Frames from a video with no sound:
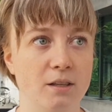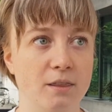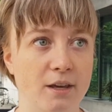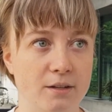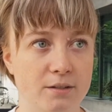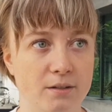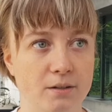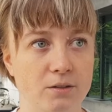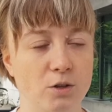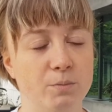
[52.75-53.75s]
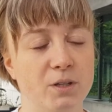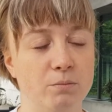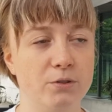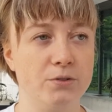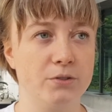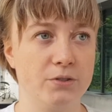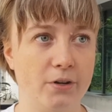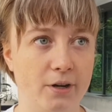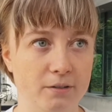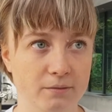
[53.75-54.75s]
that European producers
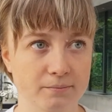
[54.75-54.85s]
are.